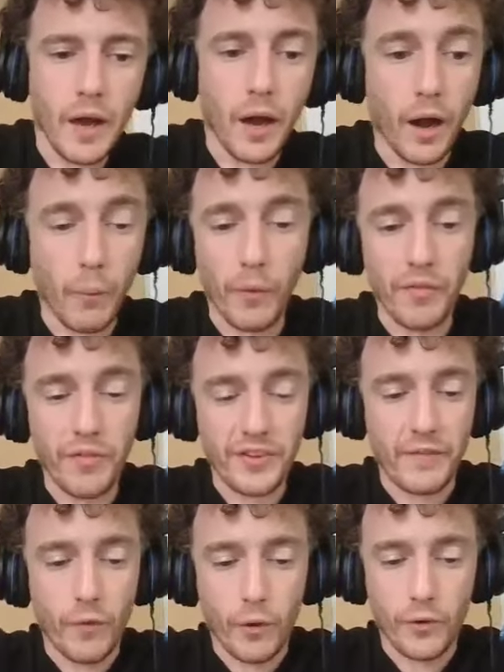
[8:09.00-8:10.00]
Uh, one thing
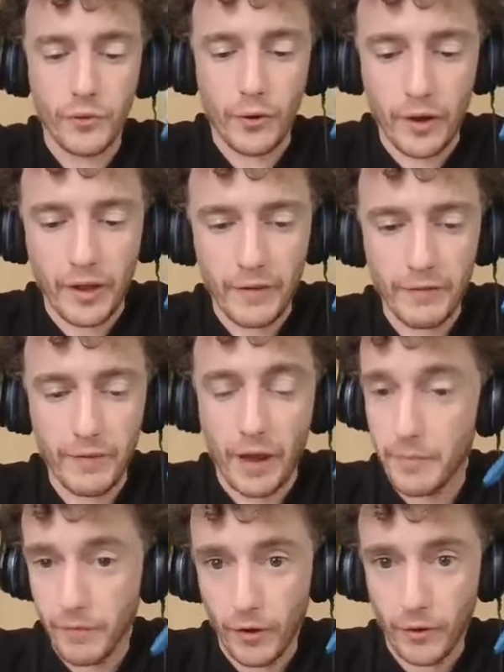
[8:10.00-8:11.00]
I've also have
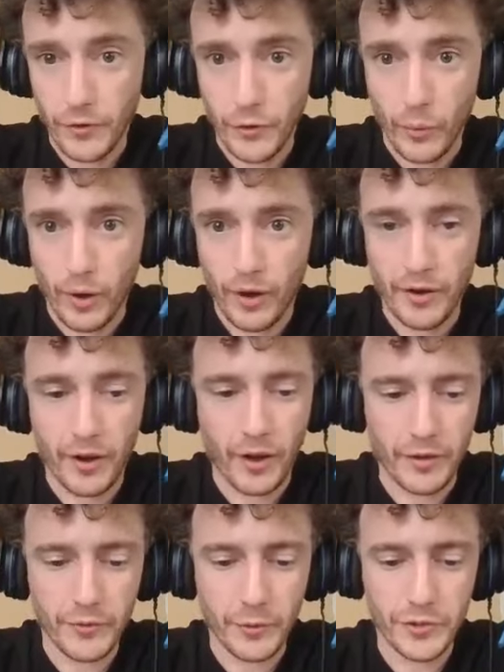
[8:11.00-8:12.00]
I follow you on uh,
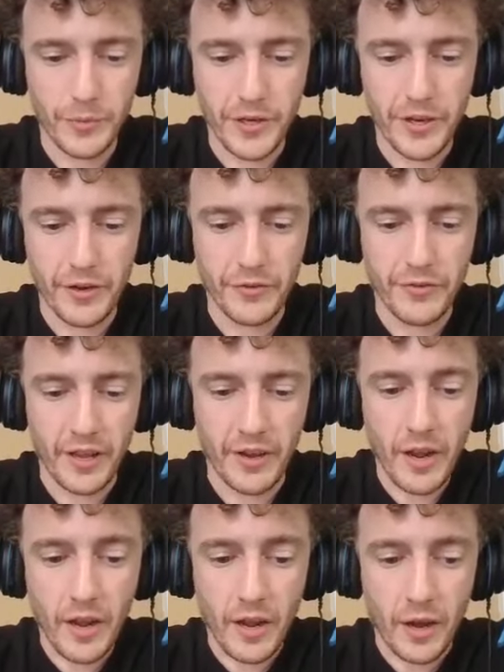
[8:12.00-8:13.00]
on social media is
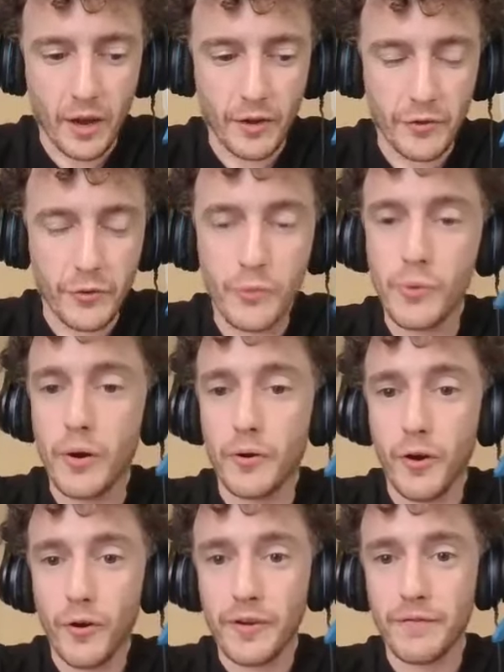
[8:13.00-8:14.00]
that uh, you are
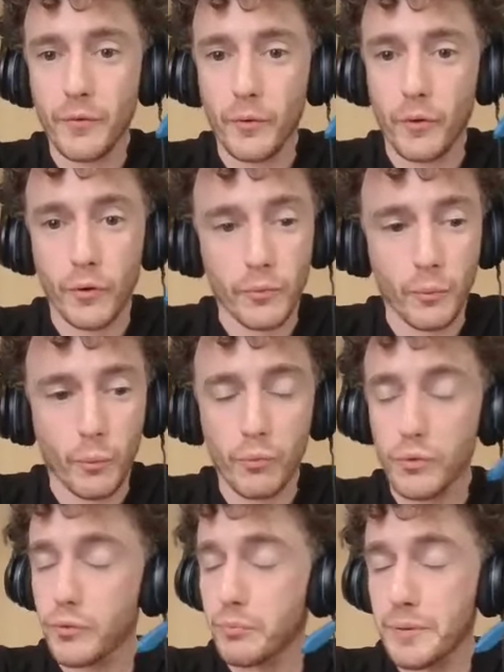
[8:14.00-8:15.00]
calling for or
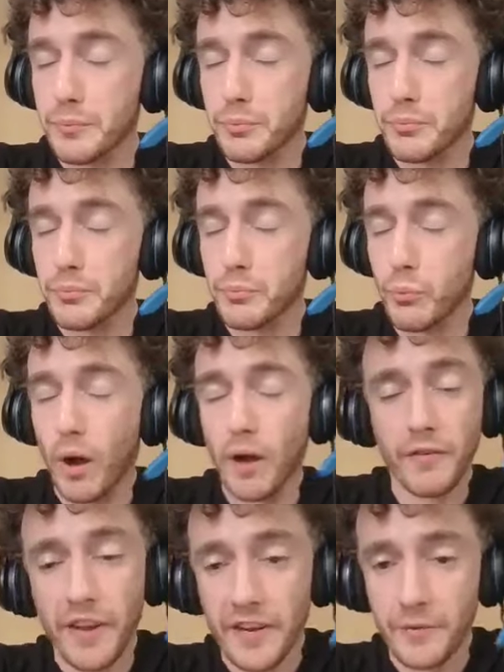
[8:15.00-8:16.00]
will be want
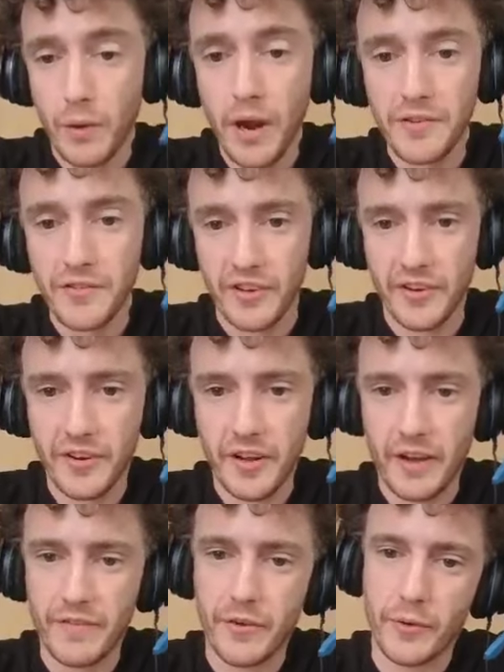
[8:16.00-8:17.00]
to fight in RIZIN.
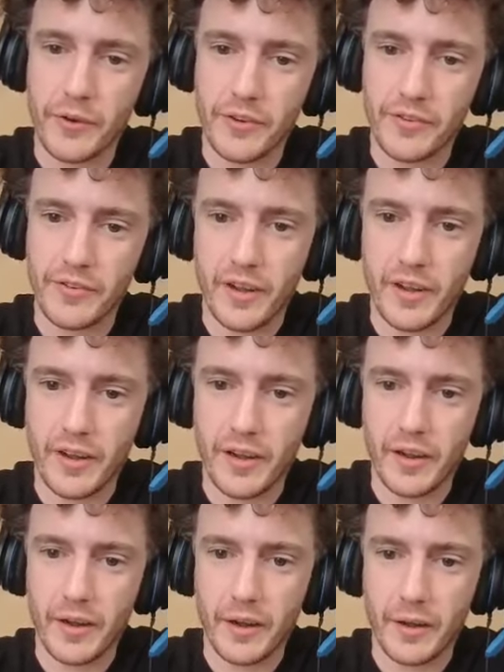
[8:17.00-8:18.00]
I've noticed. I,
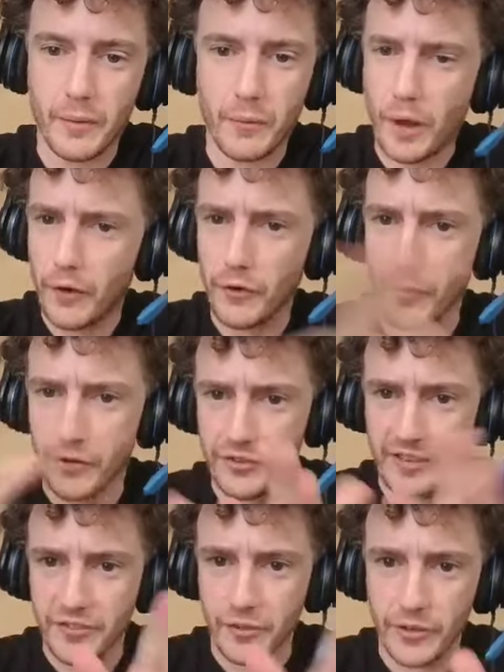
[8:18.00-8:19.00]
I, oh, I, don't know. Is
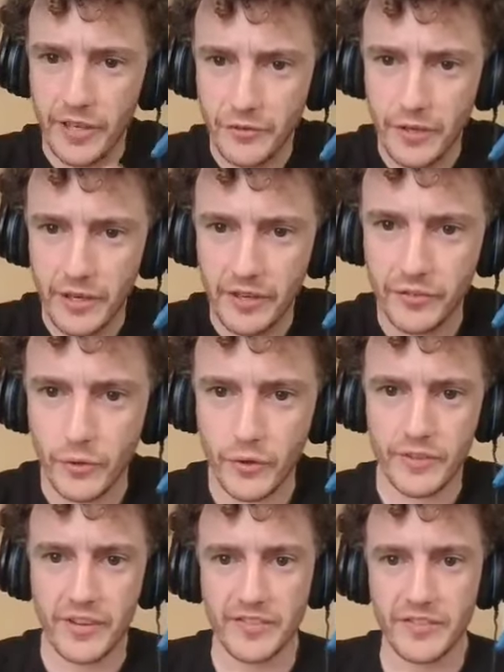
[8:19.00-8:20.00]
that still an interest, or
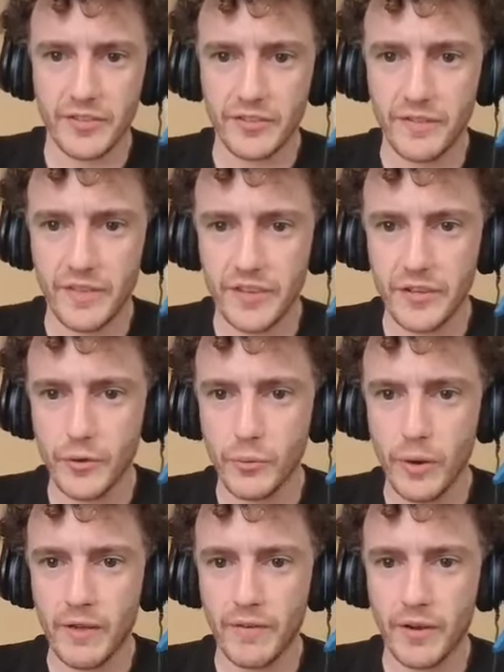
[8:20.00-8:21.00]
is that still something
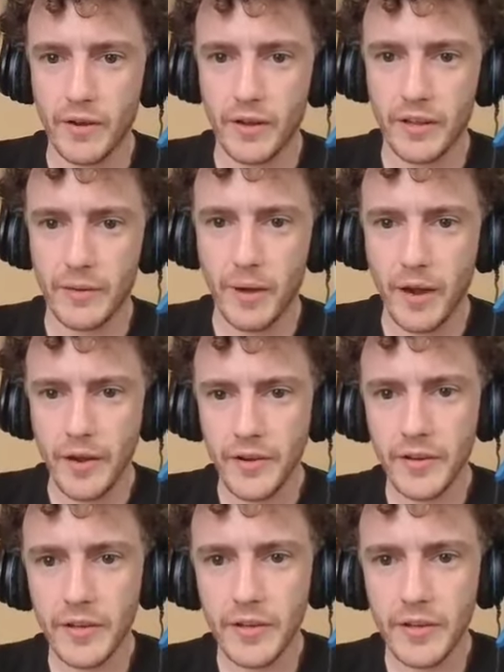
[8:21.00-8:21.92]
you have uh, in mind?